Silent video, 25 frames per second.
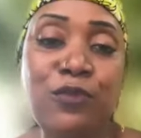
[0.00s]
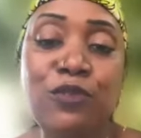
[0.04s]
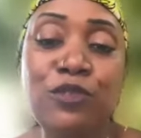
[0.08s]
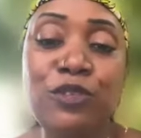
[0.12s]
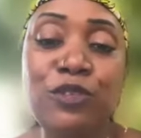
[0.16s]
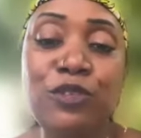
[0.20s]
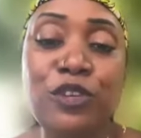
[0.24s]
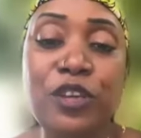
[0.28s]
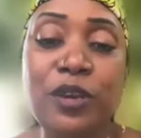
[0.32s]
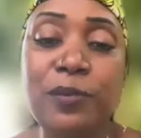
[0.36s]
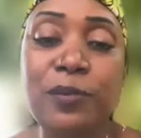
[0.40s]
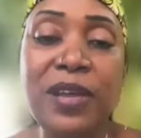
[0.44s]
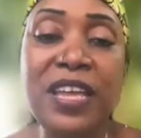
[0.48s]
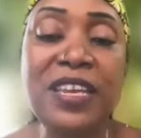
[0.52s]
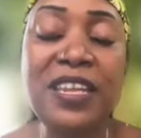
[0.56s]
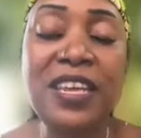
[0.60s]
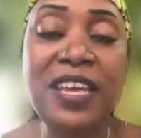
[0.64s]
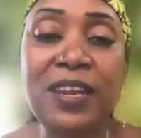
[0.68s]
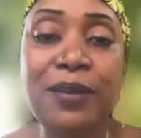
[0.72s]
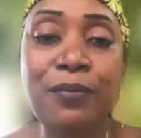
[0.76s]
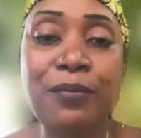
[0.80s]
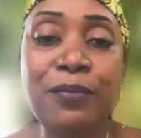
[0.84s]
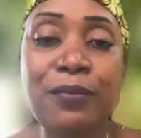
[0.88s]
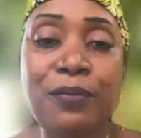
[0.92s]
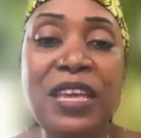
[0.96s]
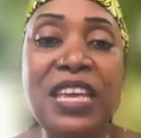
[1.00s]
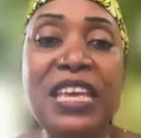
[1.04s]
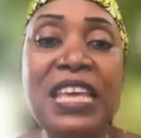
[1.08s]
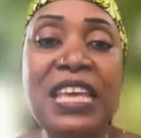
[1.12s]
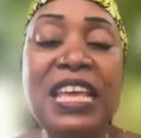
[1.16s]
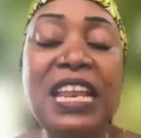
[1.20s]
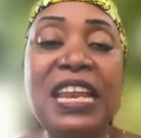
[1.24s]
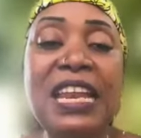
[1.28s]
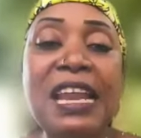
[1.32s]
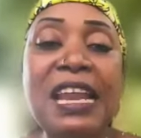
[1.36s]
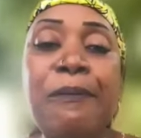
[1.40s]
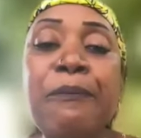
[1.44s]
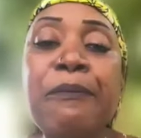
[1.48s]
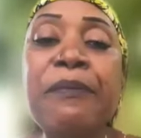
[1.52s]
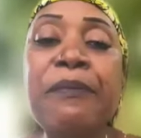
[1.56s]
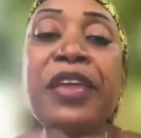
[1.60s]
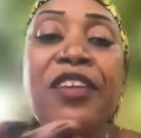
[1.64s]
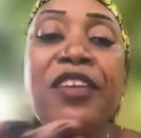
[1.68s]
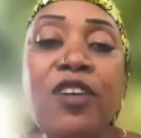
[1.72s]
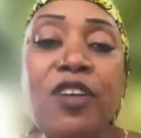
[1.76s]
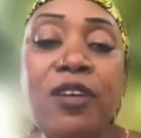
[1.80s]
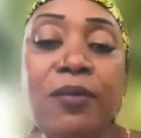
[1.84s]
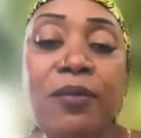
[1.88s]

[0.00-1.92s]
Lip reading: For example, how to milk a cow.